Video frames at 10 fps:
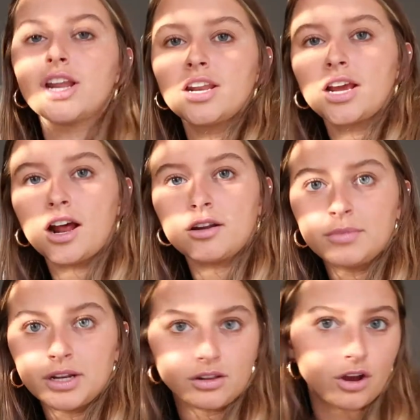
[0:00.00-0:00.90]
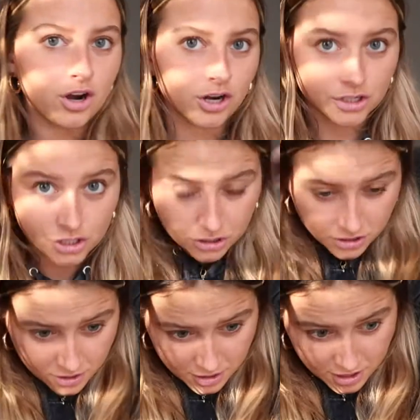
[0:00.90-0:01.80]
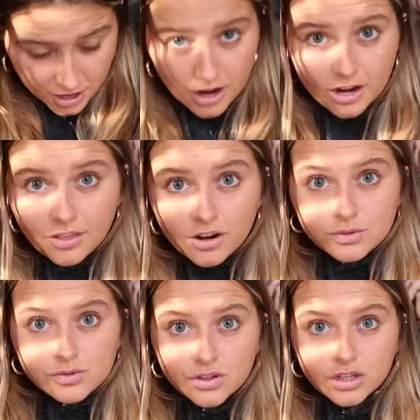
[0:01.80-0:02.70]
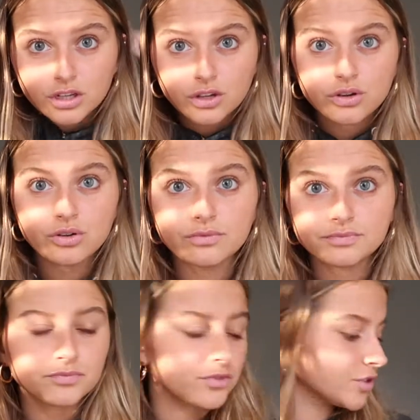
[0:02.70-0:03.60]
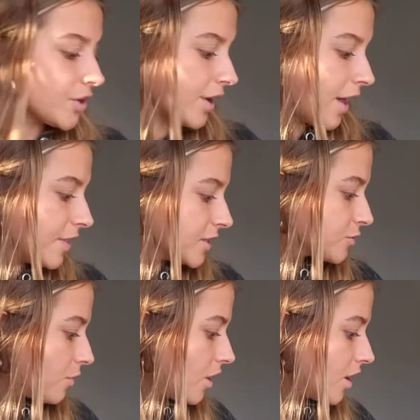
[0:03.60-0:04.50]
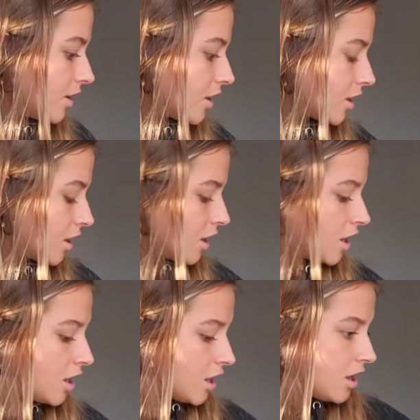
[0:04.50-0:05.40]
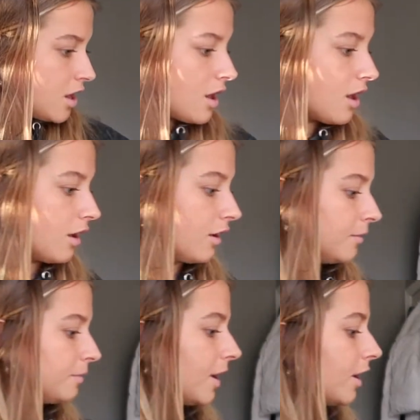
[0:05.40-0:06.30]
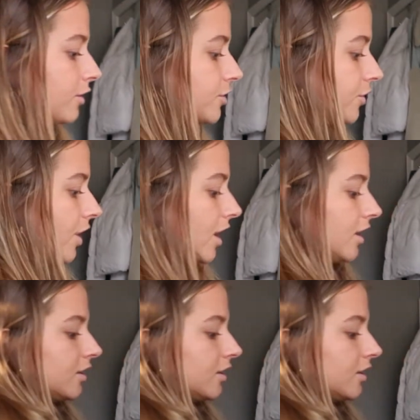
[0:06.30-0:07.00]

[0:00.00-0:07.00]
and I got them in a large, and I thought it was really cute. So I got this one. Um, I also got